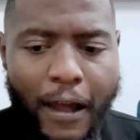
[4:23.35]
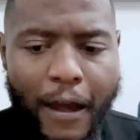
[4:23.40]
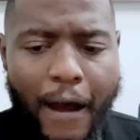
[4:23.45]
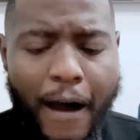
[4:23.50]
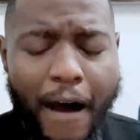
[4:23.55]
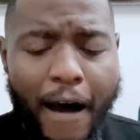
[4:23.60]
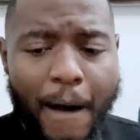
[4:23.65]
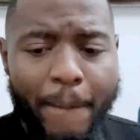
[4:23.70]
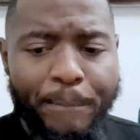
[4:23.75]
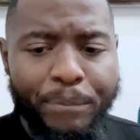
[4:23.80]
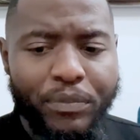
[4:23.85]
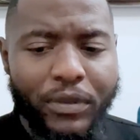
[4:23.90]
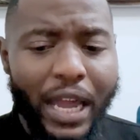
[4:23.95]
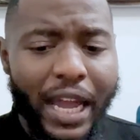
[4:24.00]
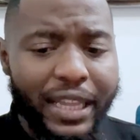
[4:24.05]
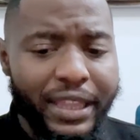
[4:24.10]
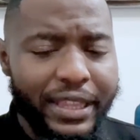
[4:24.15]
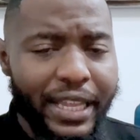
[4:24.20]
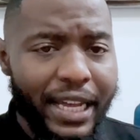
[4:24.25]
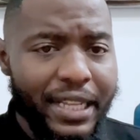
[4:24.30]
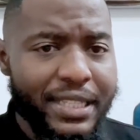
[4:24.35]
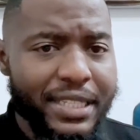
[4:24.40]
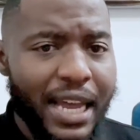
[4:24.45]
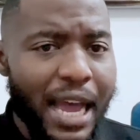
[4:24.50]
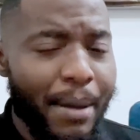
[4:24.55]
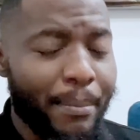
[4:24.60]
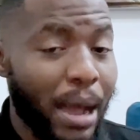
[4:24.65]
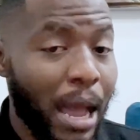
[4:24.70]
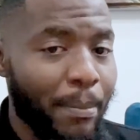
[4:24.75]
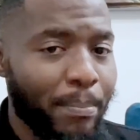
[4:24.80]
At that
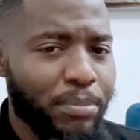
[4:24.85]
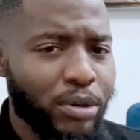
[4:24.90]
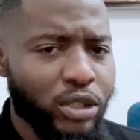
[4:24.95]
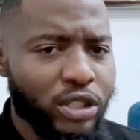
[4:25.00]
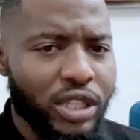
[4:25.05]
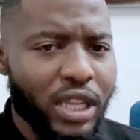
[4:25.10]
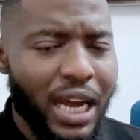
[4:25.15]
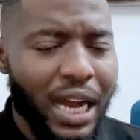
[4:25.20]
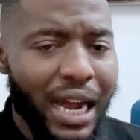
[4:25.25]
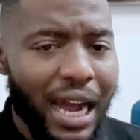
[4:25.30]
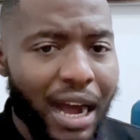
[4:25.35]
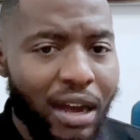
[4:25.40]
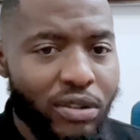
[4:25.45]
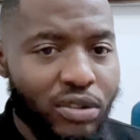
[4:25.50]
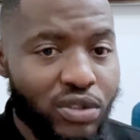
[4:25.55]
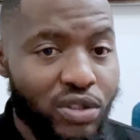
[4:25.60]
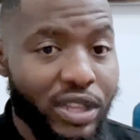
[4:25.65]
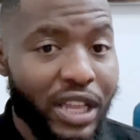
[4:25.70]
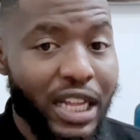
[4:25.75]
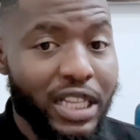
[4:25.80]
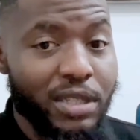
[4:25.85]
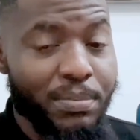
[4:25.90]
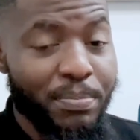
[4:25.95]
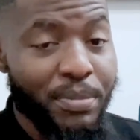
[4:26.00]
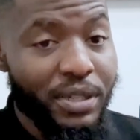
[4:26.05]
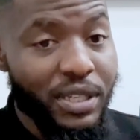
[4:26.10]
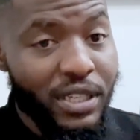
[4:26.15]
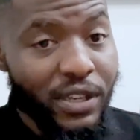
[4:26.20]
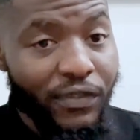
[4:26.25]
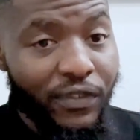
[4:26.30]
time, I pushed the account to that
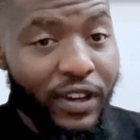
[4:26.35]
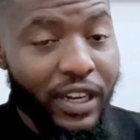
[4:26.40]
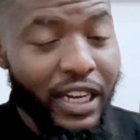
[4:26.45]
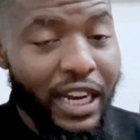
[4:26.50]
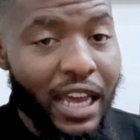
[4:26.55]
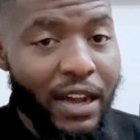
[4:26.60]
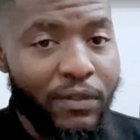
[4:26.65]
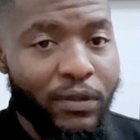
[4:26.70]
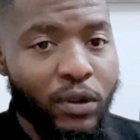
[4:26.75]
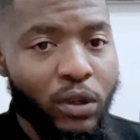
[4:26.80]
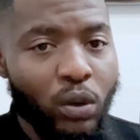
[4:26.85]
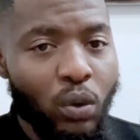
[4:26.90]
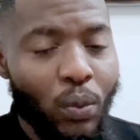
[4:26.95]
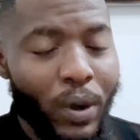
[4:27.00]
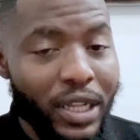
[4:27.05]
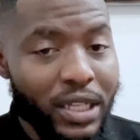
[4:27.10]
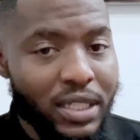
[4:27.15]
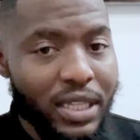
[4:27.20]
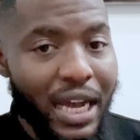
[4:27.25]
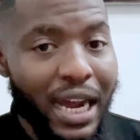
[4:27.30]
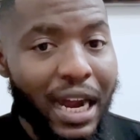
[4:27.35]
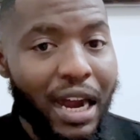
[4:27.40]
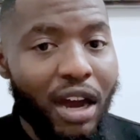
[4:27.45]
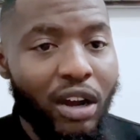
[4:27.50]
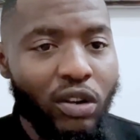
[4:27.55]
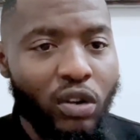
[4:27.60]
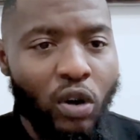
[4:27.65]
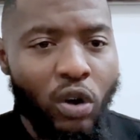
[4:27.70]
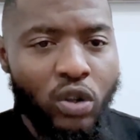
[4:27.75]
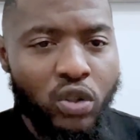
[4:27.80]
specific level. Once the
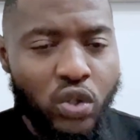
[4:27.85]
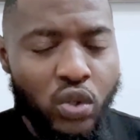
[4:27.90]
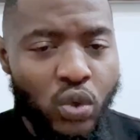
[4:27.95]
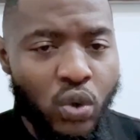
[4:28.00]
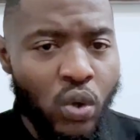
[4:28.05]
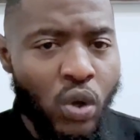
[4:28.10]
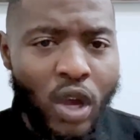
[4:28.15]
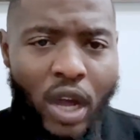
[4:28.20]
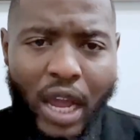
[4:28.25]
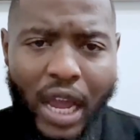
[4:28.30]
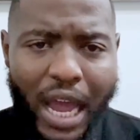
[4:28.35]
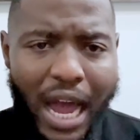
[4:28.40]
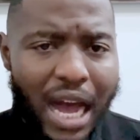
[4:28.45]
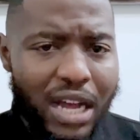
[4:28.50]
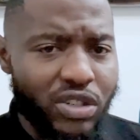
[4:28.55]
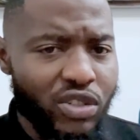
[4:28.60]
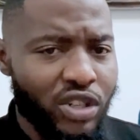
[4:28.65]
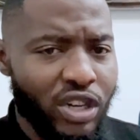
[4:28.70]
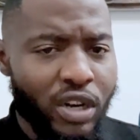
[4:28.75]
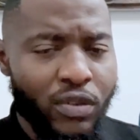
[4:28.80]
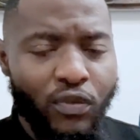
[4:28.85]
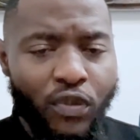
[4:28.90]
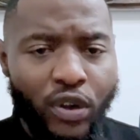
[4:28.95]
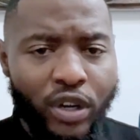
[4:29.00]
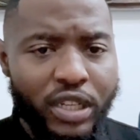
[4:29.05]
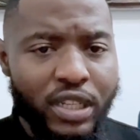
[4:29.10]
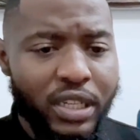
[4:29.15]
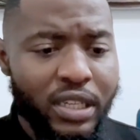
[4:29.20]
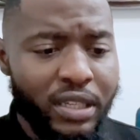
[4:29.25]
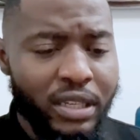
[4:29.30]
account got to
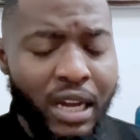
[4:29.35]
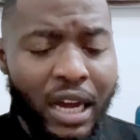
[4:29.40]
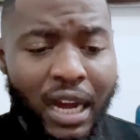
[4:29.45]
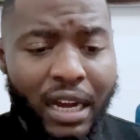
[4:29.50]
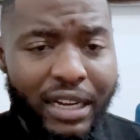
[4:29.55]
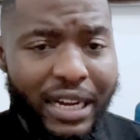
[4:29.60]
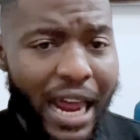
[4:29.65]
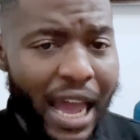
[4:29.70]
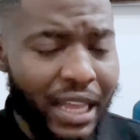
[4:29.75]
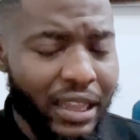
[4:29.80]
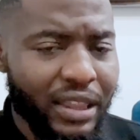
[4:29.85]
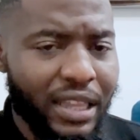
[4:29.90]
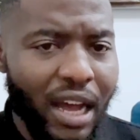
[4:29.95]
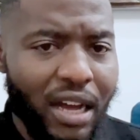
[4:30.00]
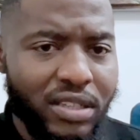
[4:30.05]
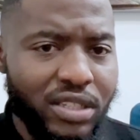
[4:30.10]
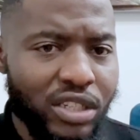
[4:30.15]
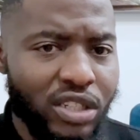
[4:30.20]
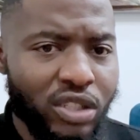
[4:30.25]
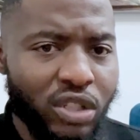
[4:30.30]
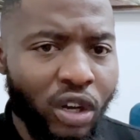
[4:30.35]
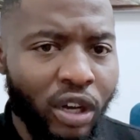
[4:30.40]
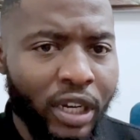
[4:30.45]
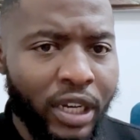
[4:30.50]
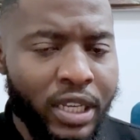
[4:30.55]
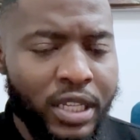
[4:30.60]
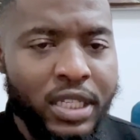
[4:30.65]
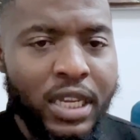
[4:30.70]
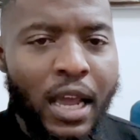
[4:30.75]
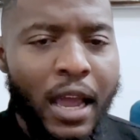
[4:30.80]

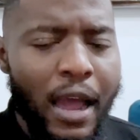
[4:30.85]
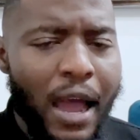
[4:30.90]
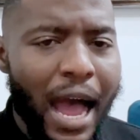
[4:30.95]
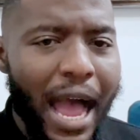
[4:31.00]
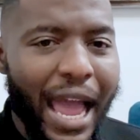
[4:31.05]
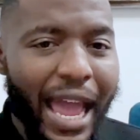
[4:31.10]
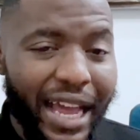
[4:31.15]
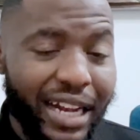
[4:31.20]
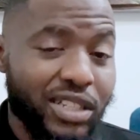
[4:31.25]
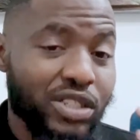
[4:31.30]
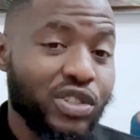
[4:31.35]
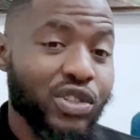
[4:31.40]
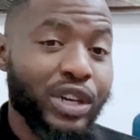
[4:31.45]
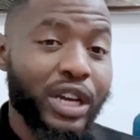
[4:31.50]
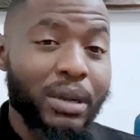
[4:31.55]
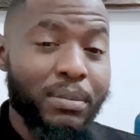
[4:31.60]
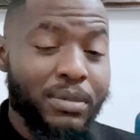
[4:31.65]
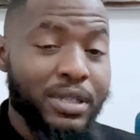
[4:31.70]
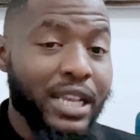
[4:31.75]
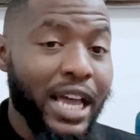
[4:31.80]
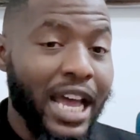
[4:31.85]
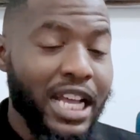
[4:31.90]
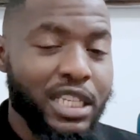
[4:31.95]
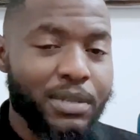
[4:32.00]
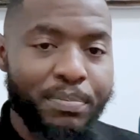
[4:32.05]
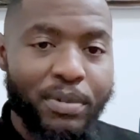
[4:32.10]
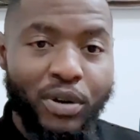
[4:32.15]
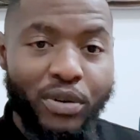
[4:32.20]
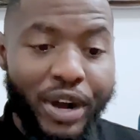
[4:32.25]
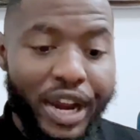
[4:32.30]
$149,000, I had dreams,
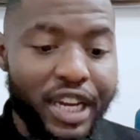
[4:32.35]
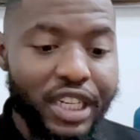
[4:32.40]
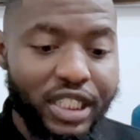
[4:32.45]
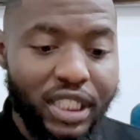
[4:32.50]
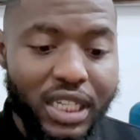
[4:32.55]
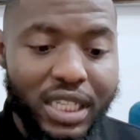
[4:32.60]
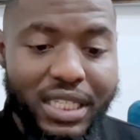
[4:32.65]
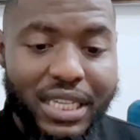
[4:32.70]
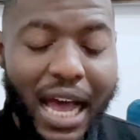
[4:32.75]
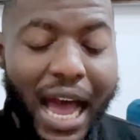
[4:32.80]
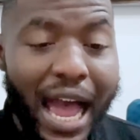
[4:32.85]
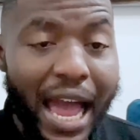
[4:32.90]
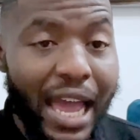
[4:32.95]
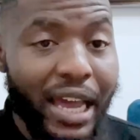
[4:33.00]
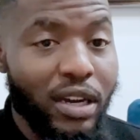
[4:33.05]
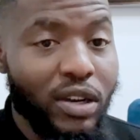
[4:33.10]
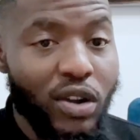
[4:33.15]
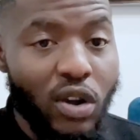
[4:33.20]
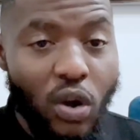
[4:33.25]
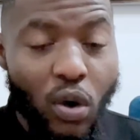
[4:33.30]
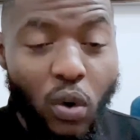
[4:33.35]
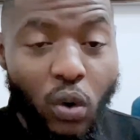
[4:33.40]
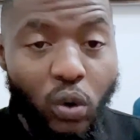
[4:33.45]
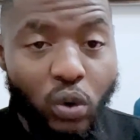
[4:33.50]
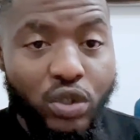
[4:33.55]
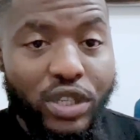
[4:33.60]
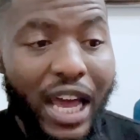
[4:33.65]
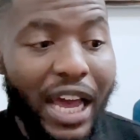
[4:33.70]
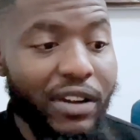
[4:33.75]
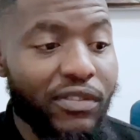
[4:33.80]
aspirations, I had
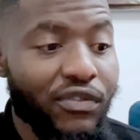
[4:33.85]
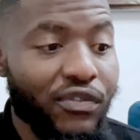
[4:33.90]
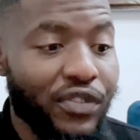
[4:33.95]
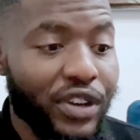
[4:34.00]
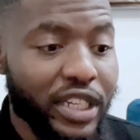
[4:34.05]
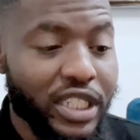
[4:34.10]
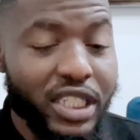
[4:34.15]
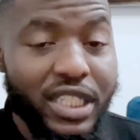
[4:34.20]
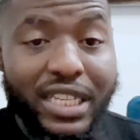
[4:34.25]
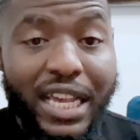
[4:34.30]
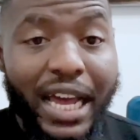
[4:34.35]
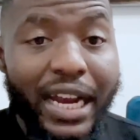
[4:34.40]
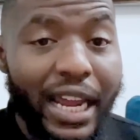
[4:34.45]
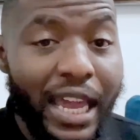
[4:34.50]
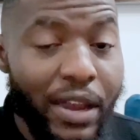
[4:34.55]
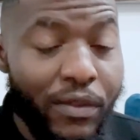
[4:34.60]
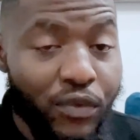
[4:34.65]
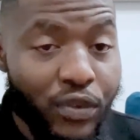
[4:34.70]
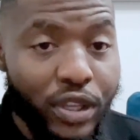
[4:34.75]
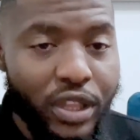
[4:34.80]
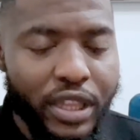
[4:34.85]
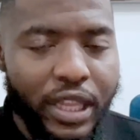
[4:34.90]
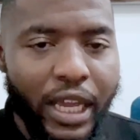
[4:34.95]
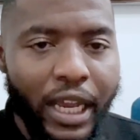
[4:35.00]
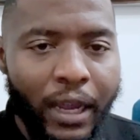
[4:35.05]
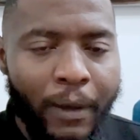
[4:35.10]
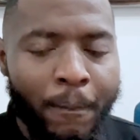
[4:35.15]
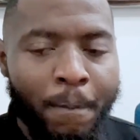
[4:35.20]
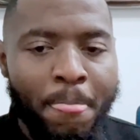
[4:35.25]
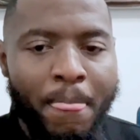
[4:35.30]
goals, I had visions, I had everything.